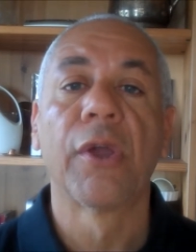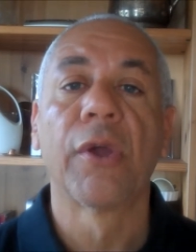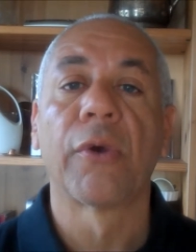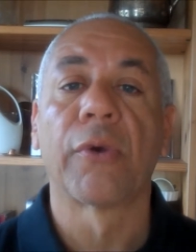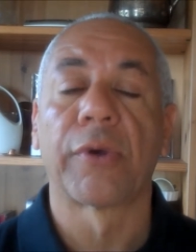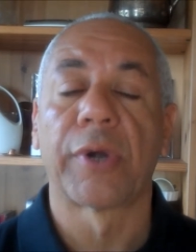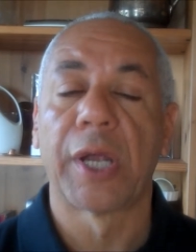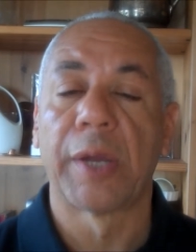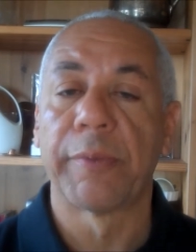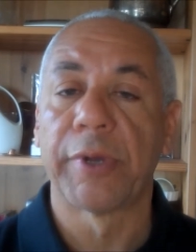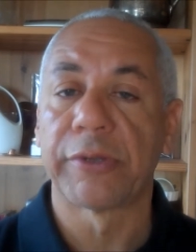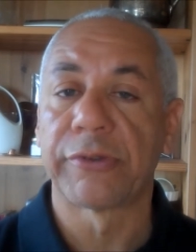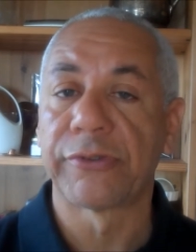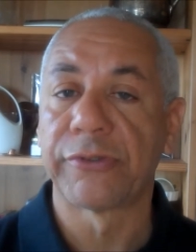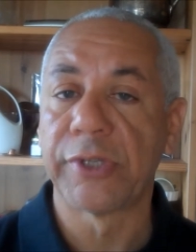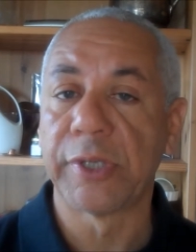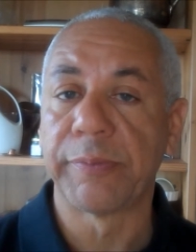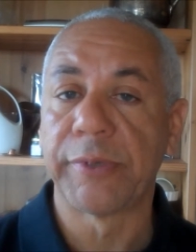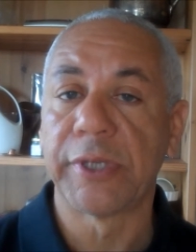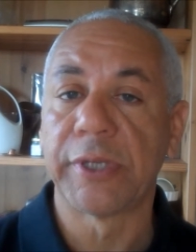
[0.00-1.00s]
or how much
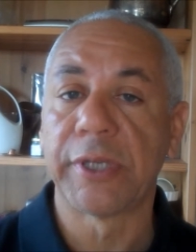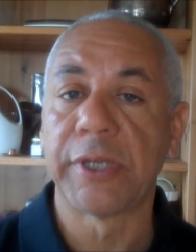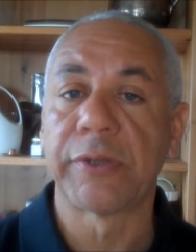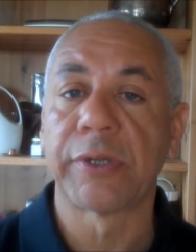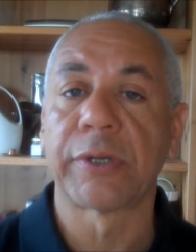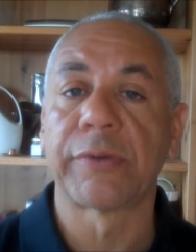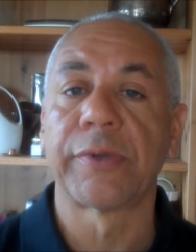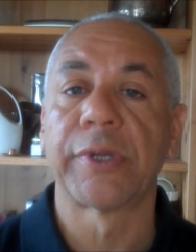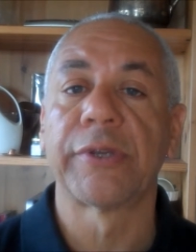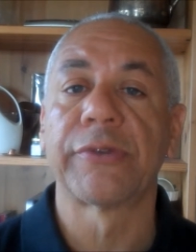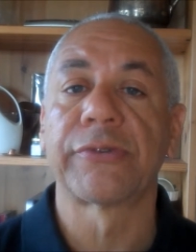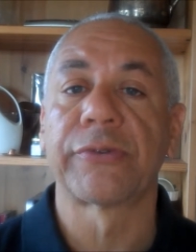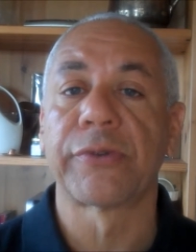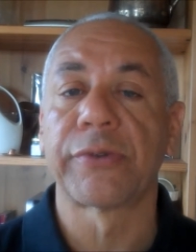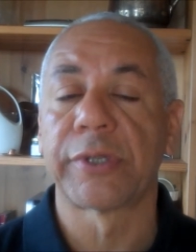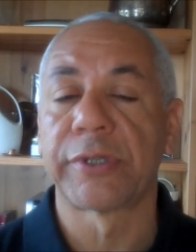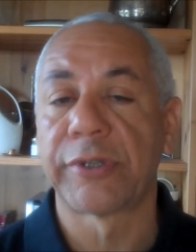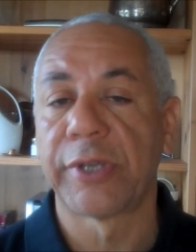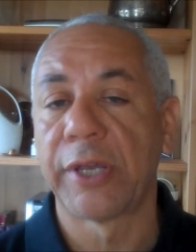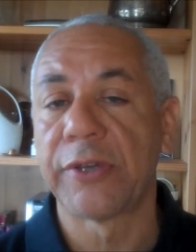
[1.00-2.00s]
CBD there is, or
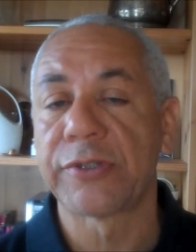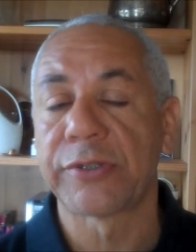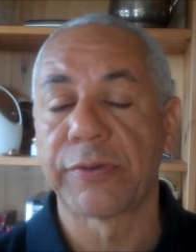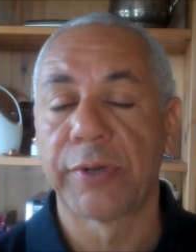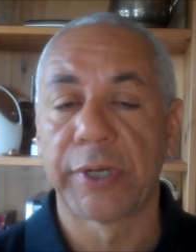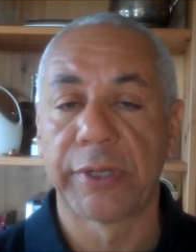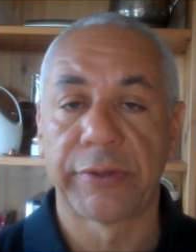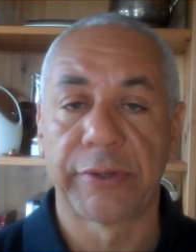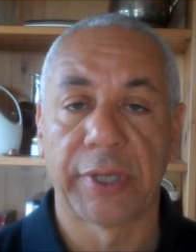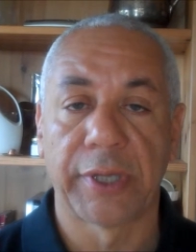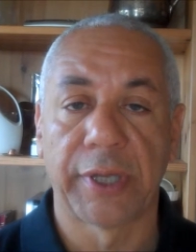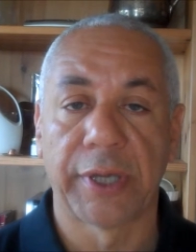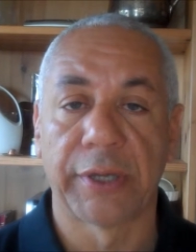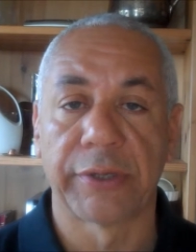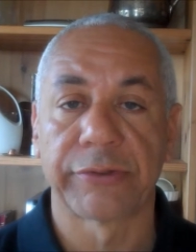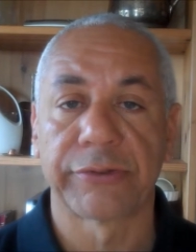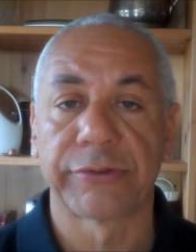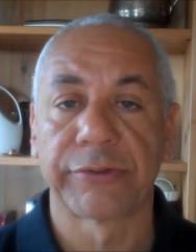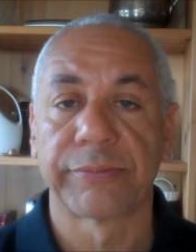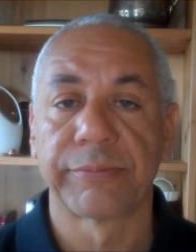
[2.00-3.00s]
the taste, or anything
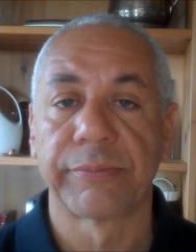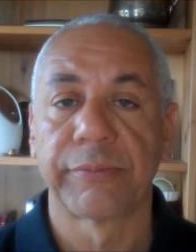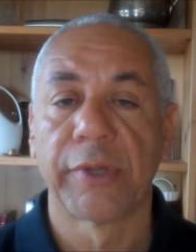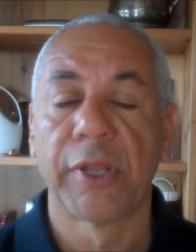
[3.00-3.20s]
else.